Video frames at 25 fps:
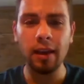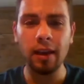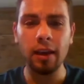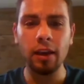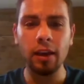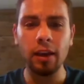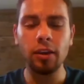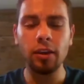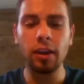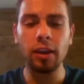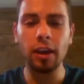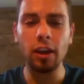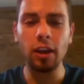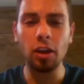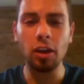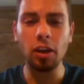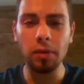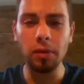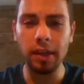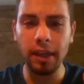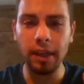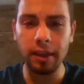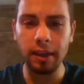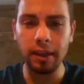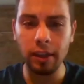you can go
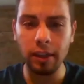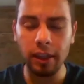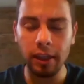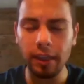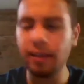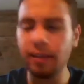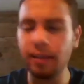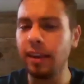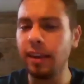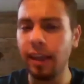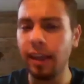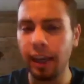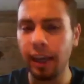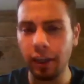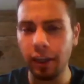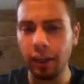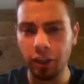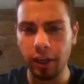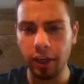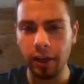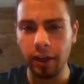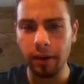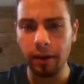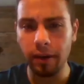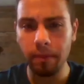in in the
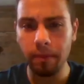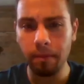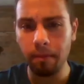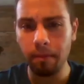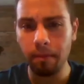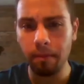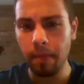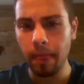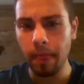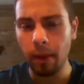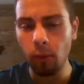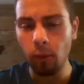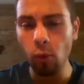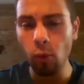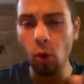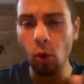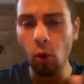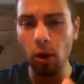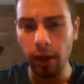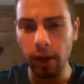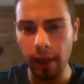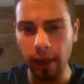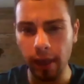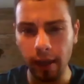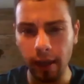nature
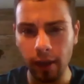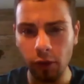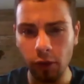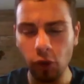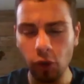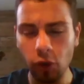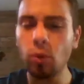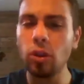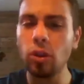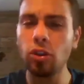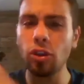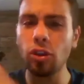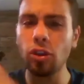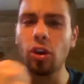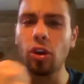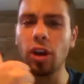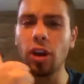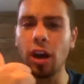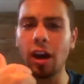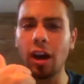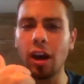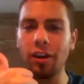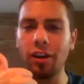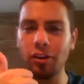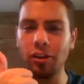walking you will do your
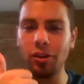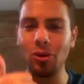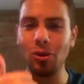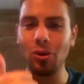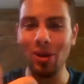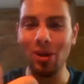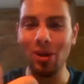cardio